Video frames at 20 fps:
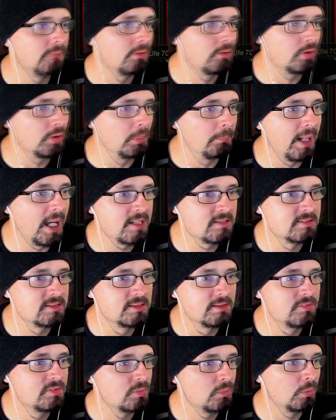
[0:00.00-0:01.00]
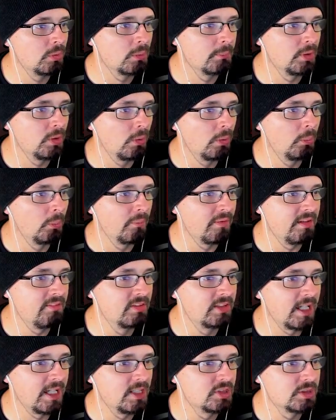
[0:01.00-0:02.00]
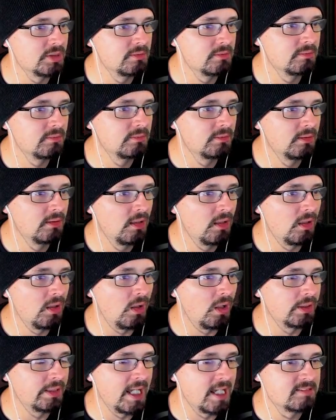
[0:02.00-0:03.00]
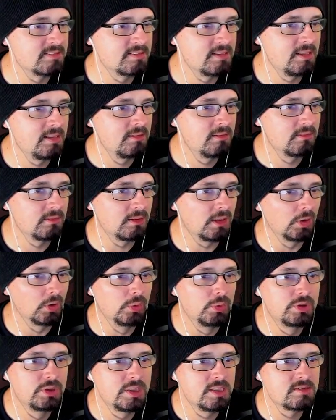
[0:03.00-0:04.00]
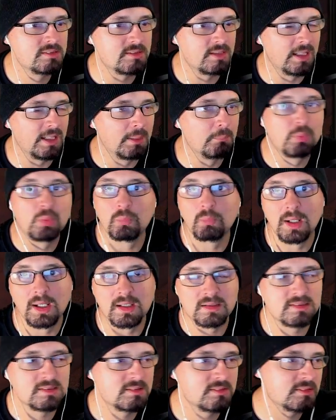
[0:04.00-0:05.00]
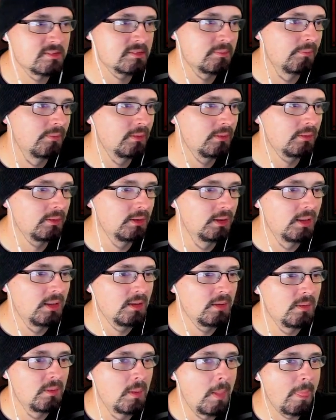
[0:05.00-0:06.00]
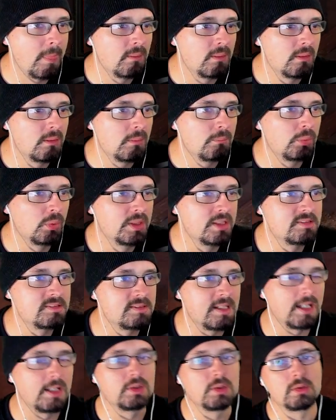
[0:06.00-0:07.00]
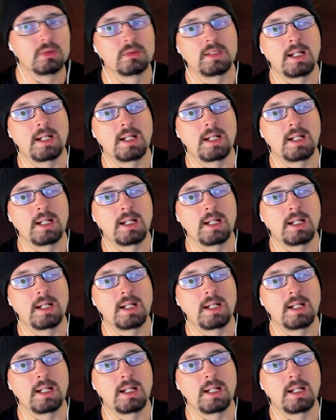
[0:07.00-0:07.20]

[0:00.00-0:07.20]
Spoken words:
For your passives, we're going to be going with Evocation, Audacity, Illusionist, and Paralysis. Pretty standard.